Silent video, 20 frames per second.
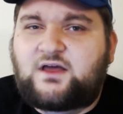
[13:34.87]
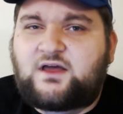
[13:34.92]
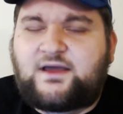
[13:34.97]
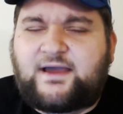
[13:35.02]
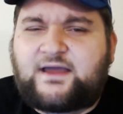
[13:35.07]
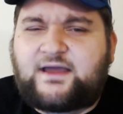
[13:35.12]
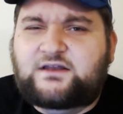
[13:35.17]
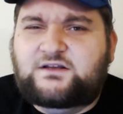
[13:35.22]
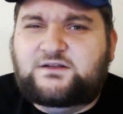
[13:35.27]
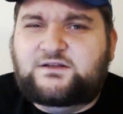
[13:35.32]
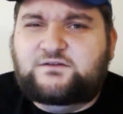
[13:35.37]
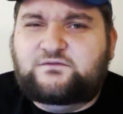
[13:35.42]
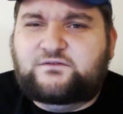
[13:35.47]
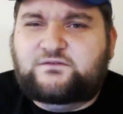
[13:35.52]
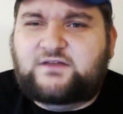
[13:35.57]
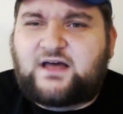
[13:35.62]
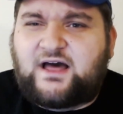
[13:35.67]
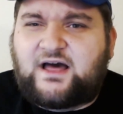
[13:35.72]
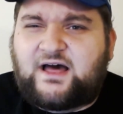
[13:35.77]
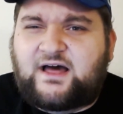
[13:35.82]
and you've
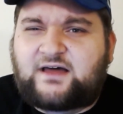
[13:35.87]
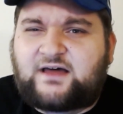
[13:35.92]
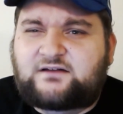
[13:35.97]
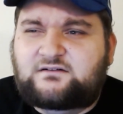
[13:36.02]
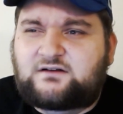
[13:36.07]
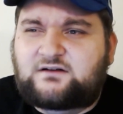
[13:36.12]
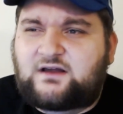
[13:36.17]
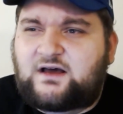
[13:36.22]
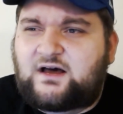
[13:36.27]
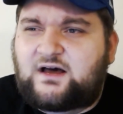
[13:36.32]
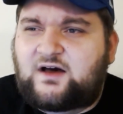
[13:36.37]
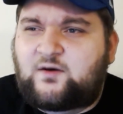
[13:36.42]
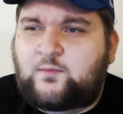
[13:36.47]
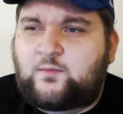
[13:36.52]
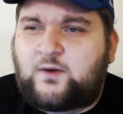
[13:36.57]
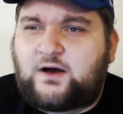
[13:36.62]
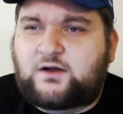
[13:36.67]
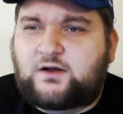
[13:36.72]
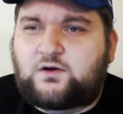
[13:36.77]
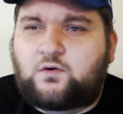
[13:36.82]
got
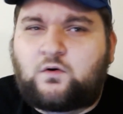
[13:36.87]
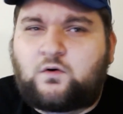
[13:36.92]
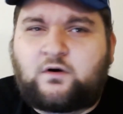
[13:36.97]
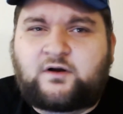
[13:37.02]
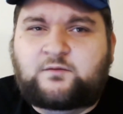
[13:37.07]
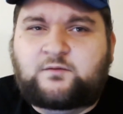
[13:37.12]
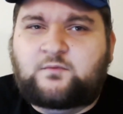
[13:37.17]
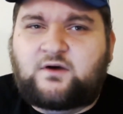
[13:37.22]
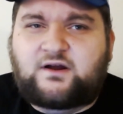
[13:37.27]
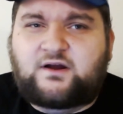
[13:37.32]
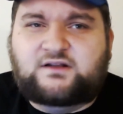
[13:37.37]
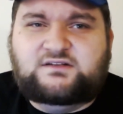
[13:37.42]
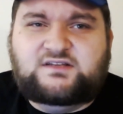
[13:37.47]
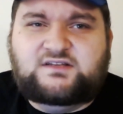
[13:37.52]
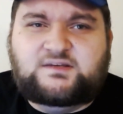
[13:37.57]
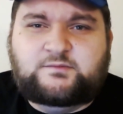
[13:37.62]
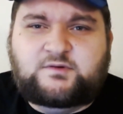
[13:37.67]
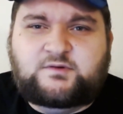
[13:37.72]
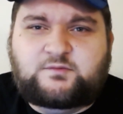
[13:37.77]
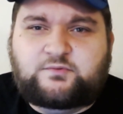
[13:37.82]
a corn marked
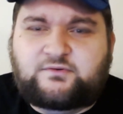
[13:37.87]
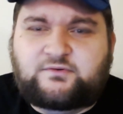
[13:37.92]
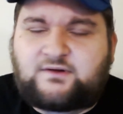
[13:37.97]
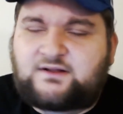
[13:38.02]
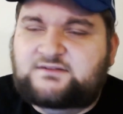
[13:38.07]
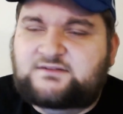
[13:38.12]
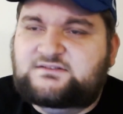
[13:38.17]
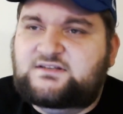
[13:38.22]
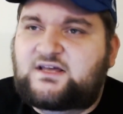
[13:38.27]
demon prince